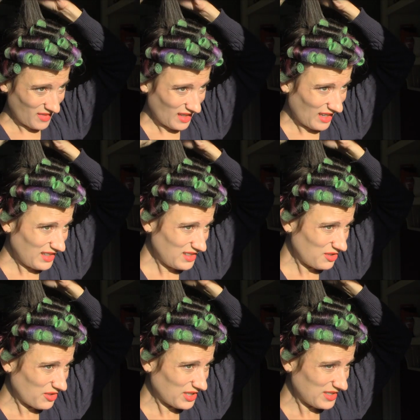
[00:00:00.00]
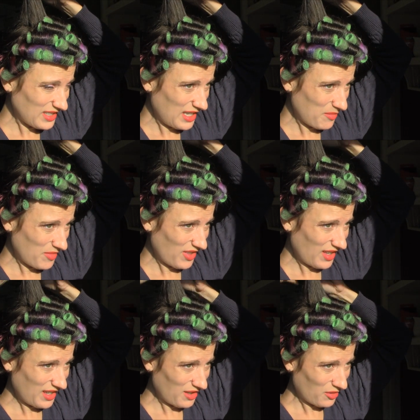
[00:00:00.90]
and do the same
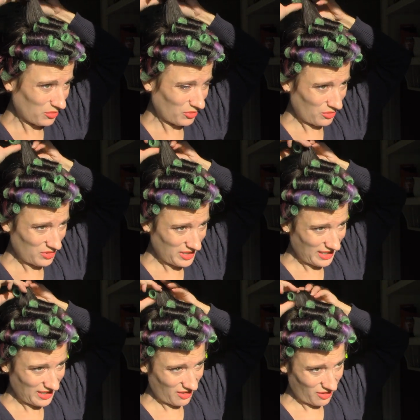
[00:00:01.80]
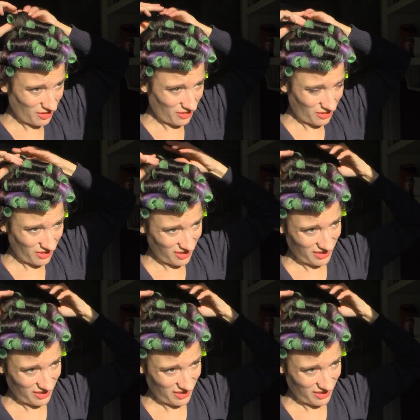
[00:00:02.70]
thing, rolling it all